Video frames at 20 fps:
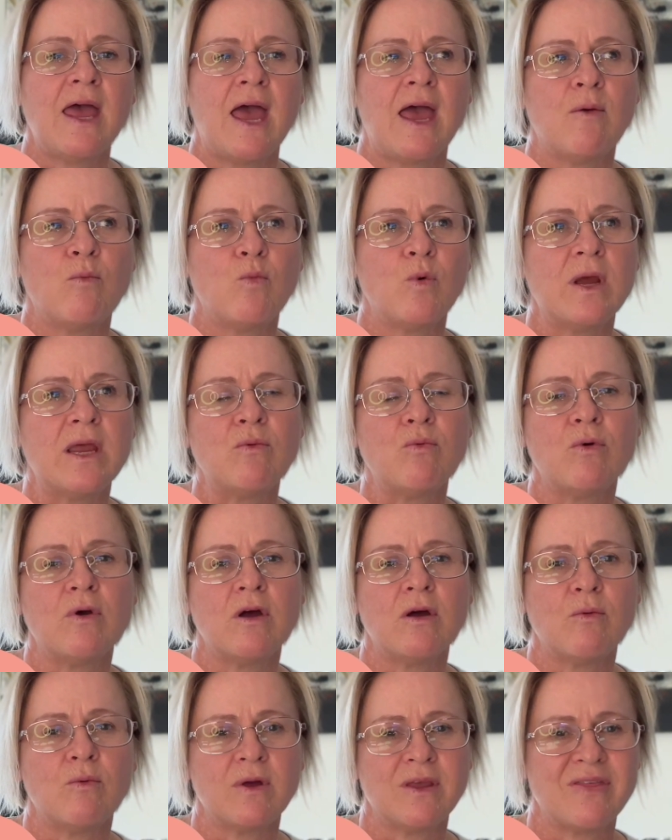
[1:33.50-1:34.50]
And we
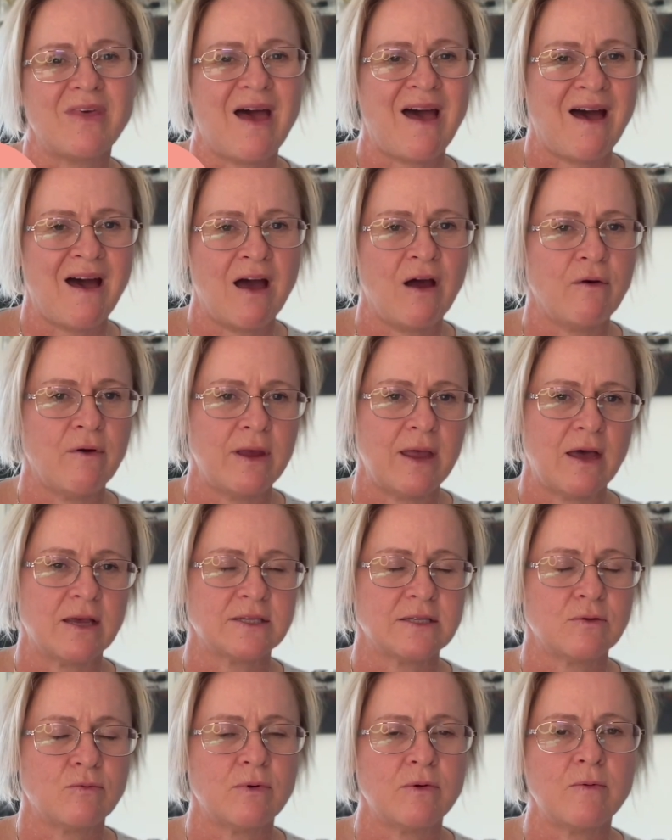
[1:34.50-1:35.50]
were with Aria.
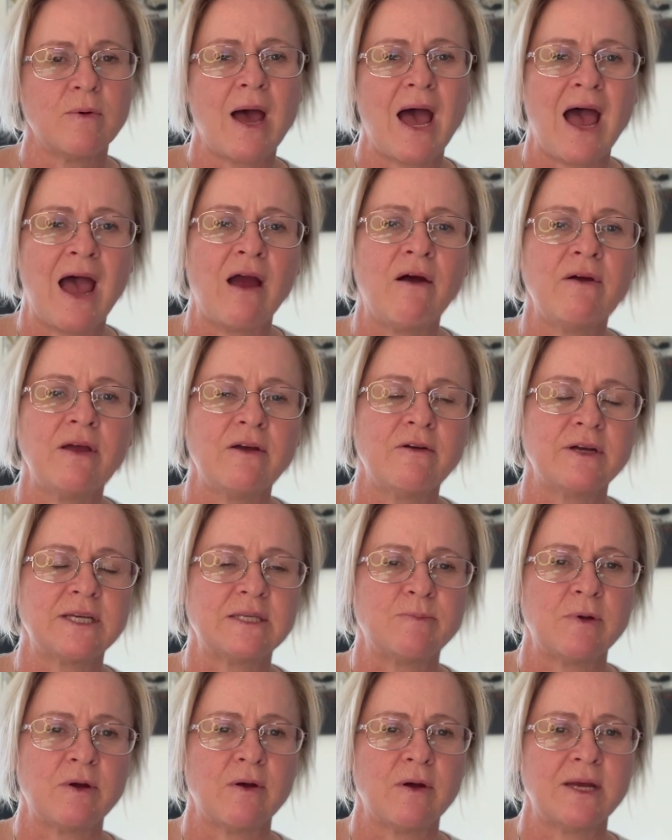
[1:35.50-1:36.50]
So we were Aria
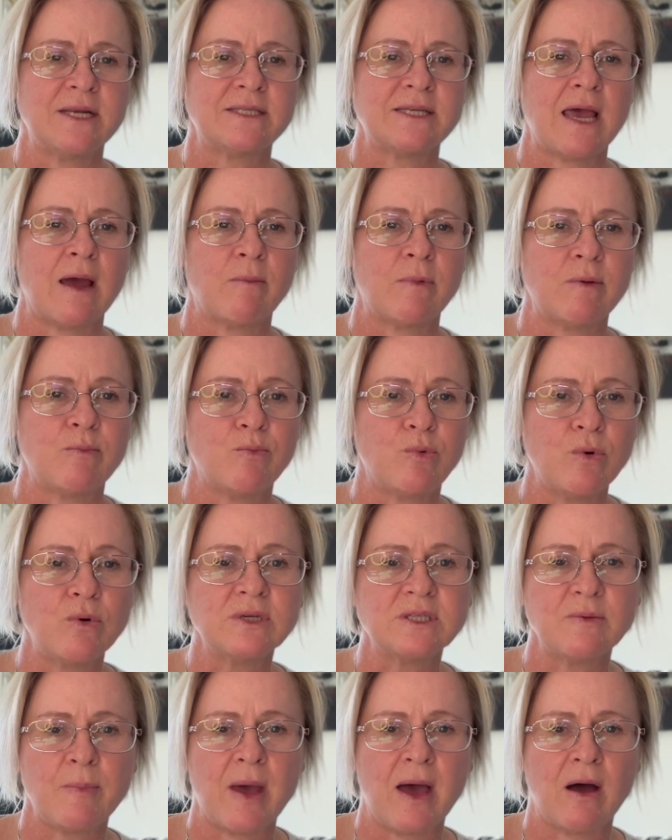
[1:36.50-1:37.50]
experience and we
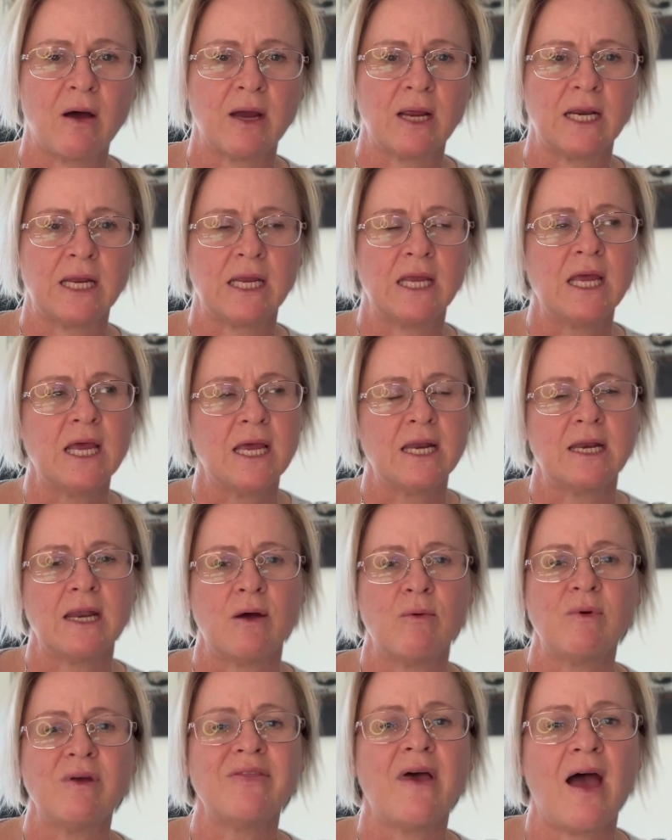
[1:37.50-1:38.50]
booked a balcony.
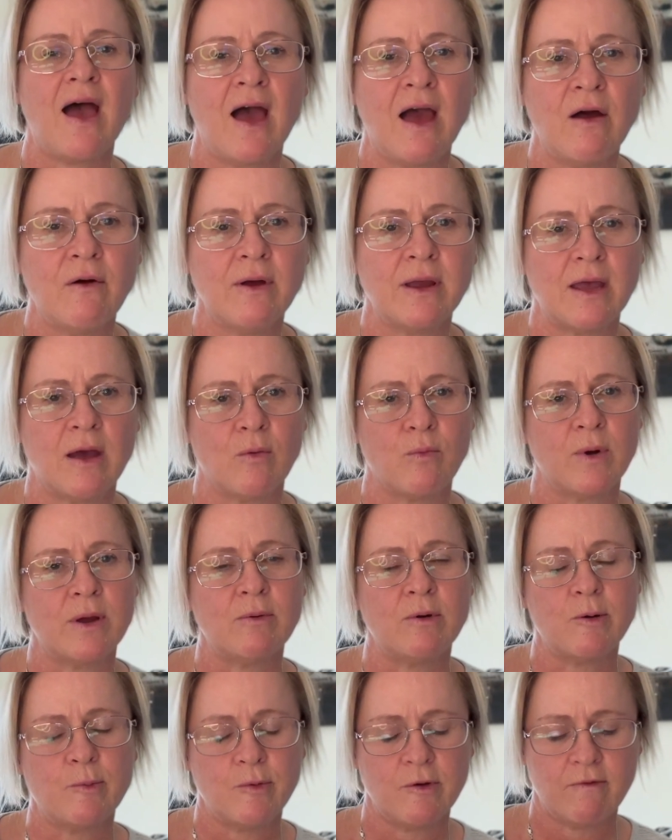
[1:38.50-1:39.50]
Now with Aria, we
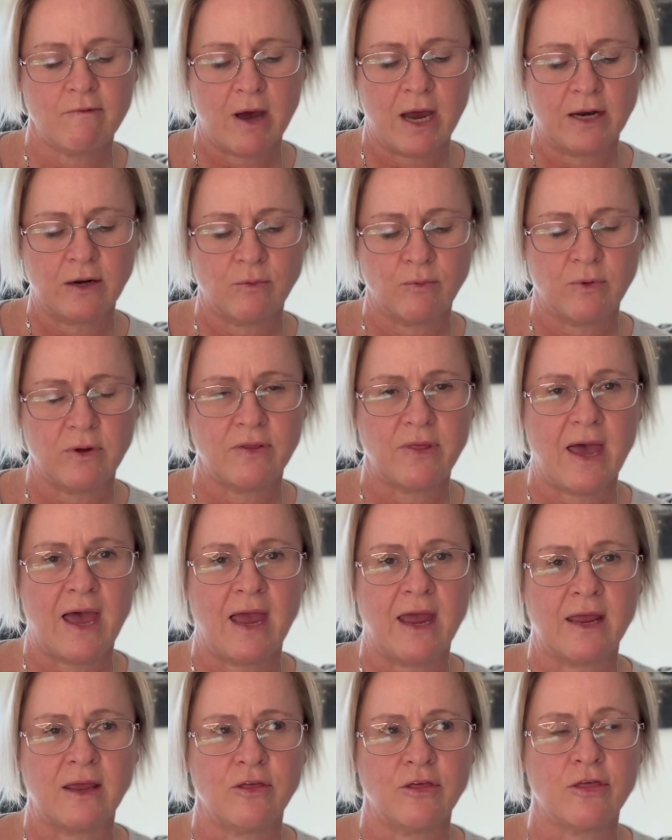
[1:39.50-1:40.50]
were provided with
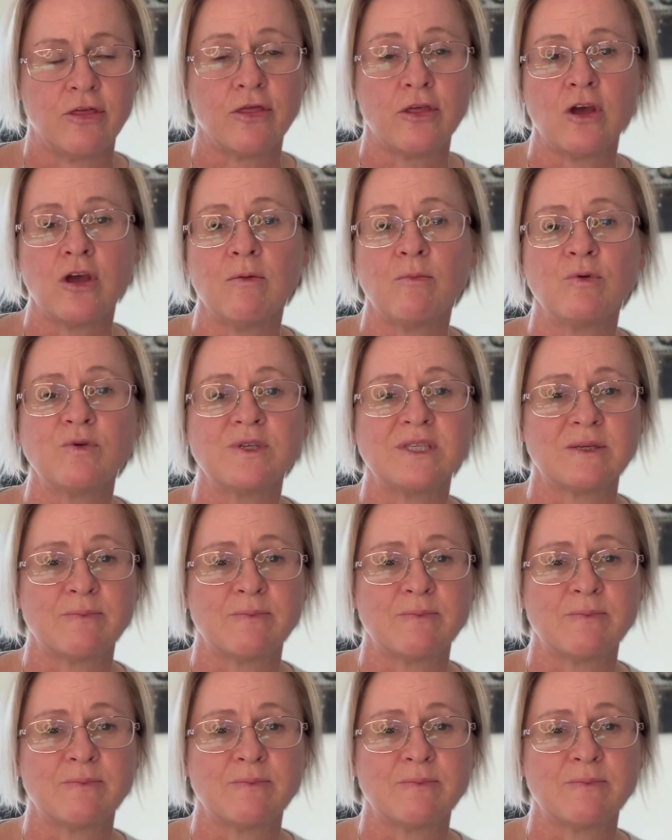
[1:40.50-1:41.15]
a thermal